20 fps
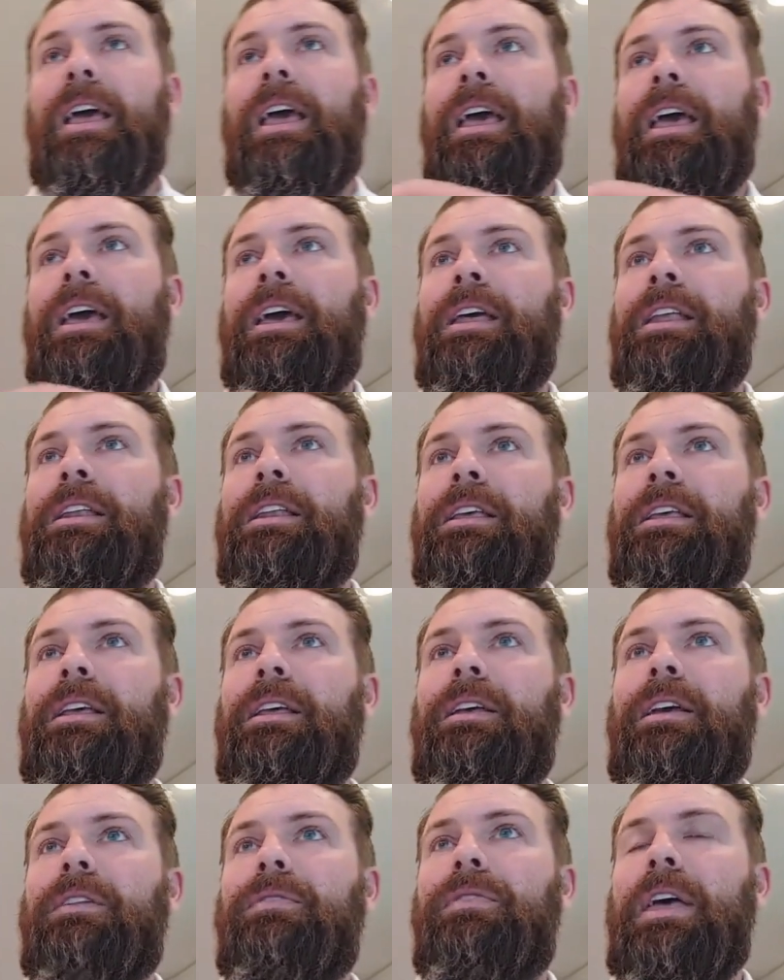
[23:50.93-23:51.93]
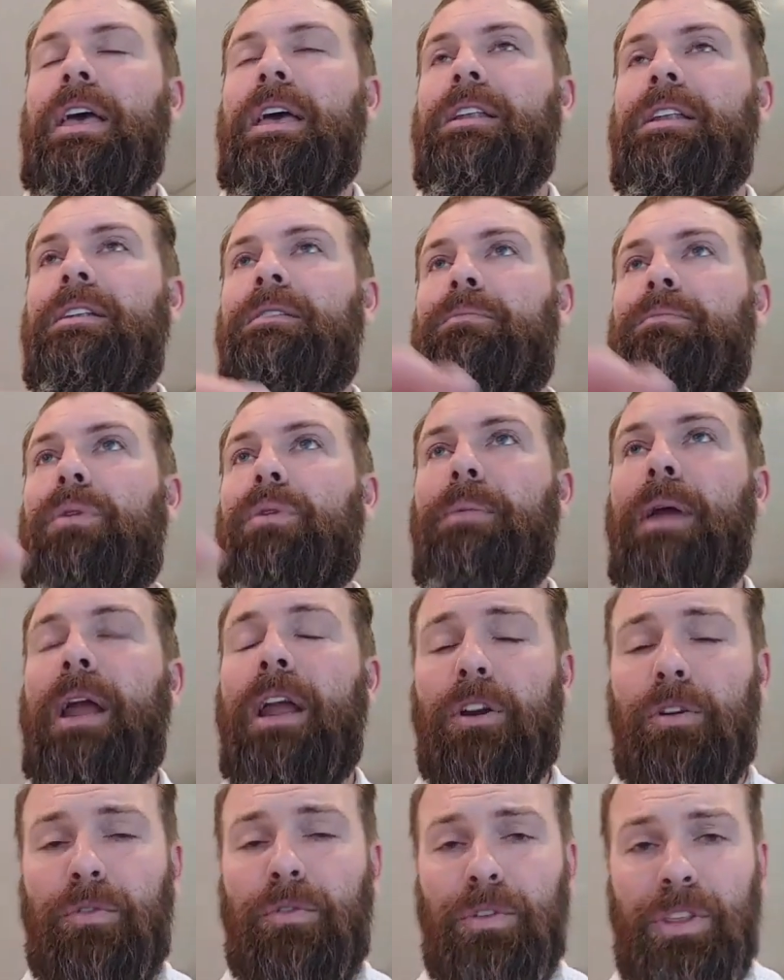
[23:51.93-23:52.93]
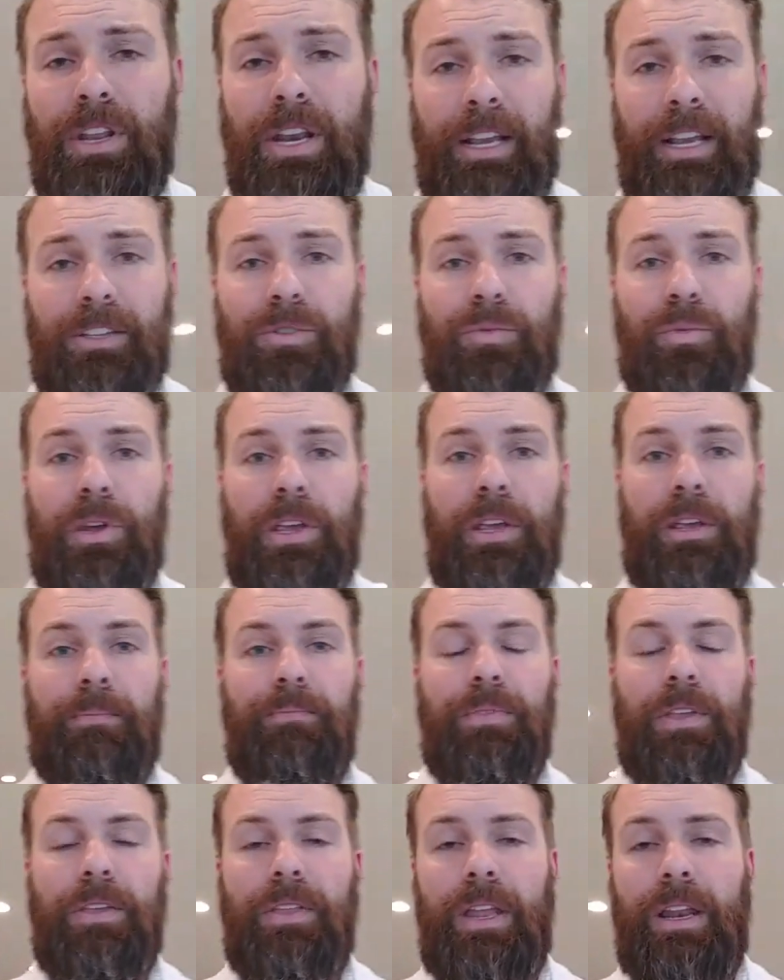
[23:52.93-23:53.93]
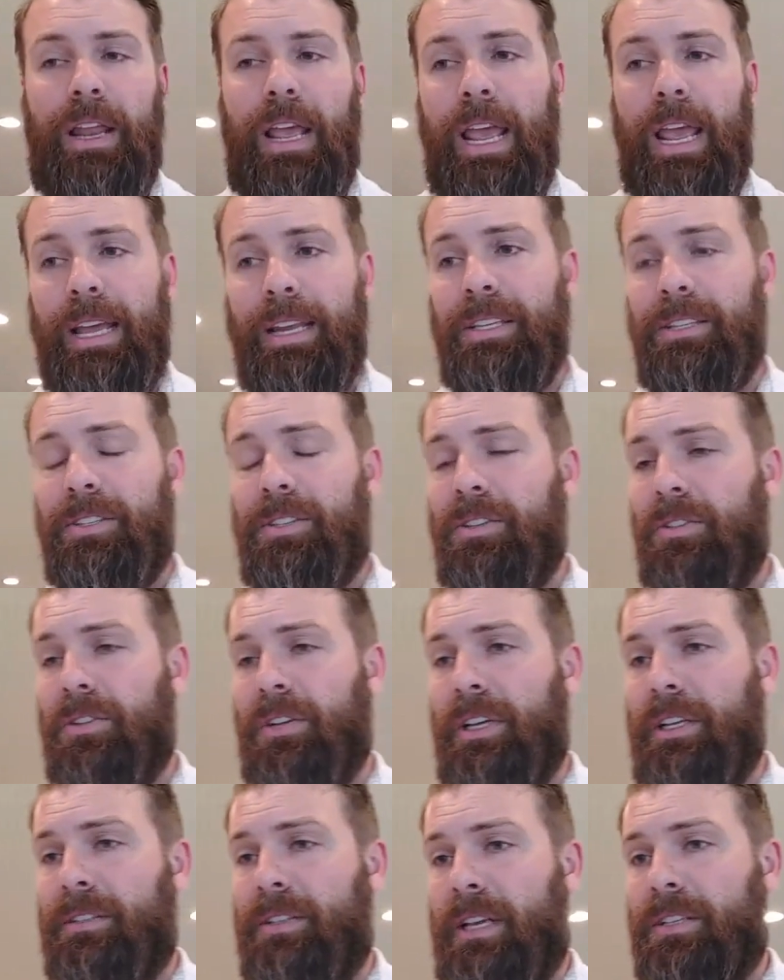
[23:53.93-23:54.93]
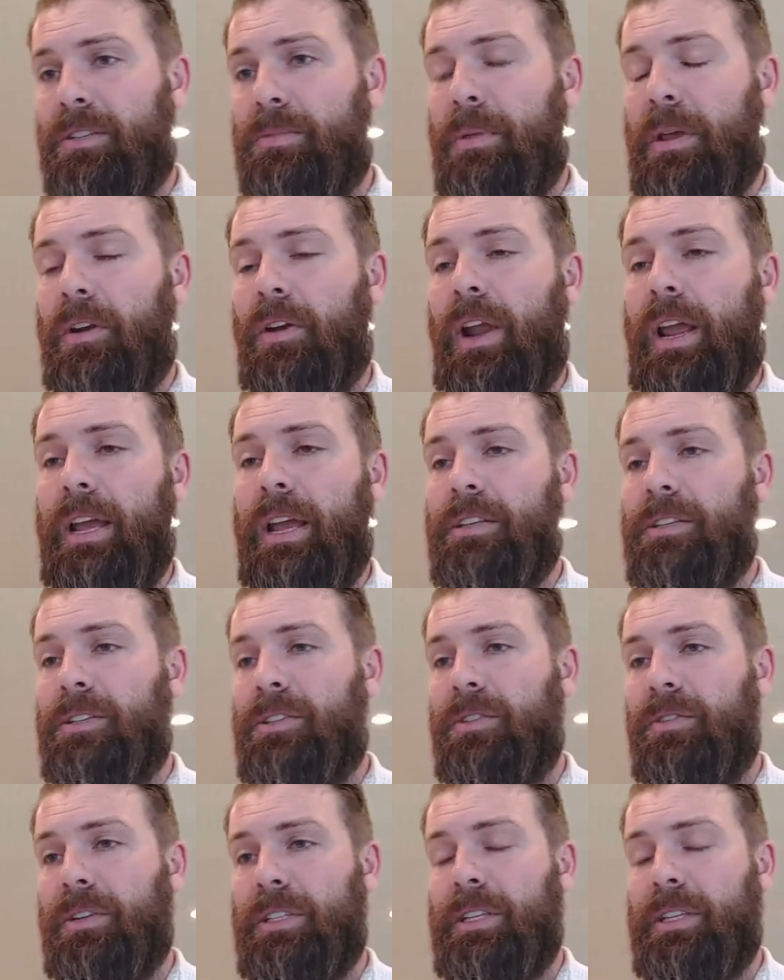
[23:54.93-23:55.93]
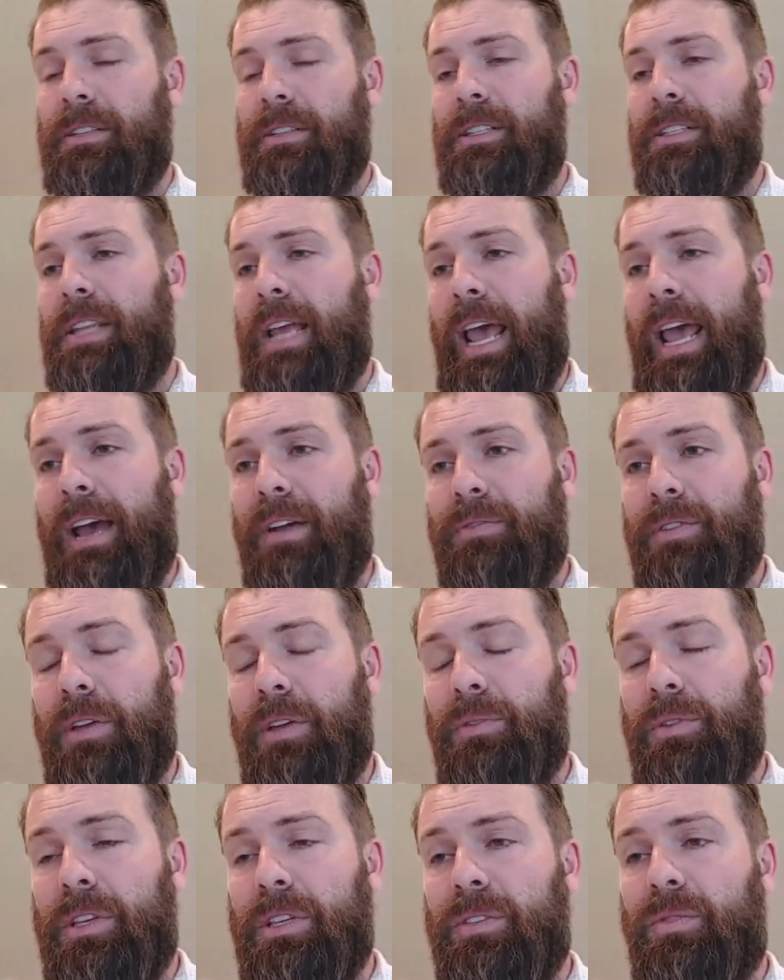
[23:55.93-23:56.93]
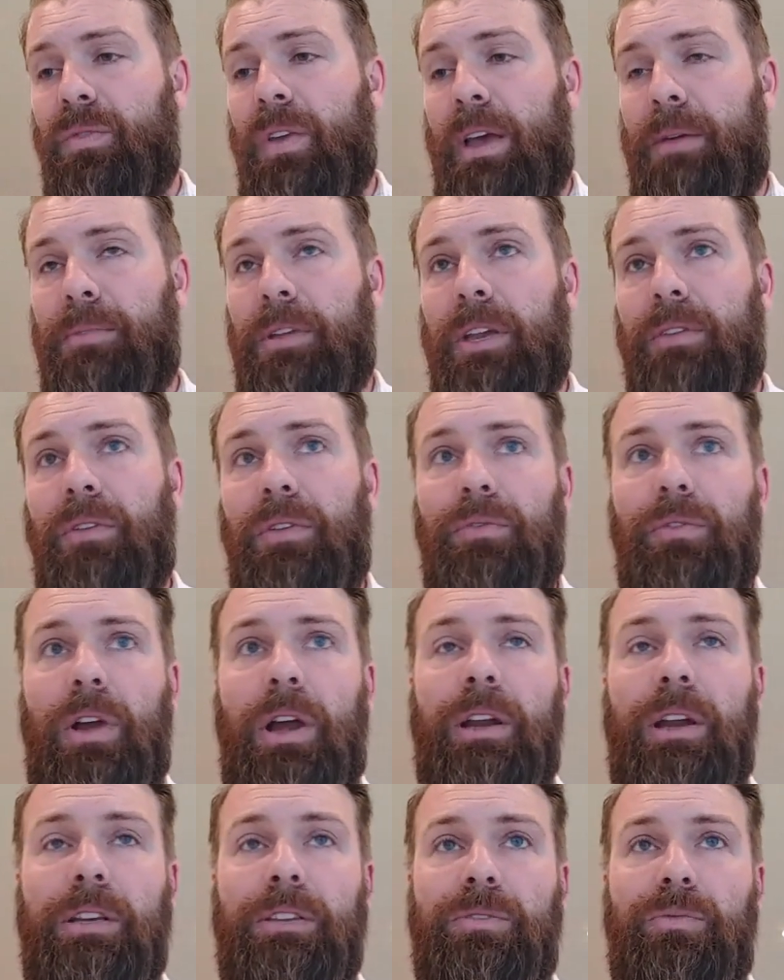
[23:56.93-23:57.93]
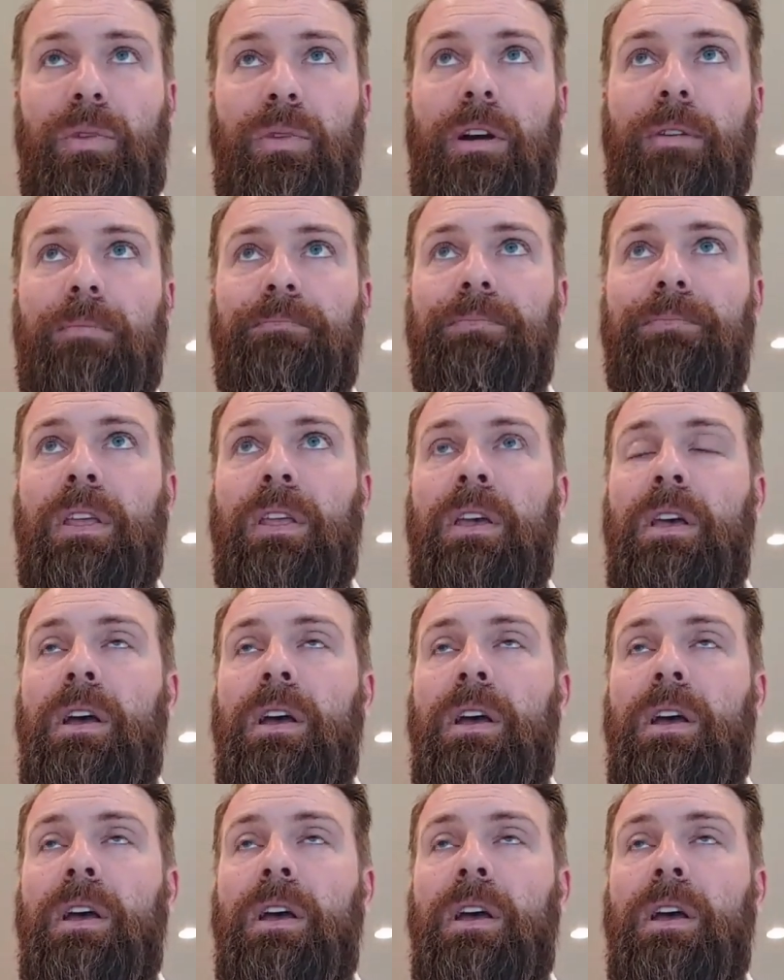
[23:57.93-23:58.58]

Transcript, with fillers: and and then prepare for the next week. And then Andy still gets estimator Andy still gets at least a half day with his family every Friday as well.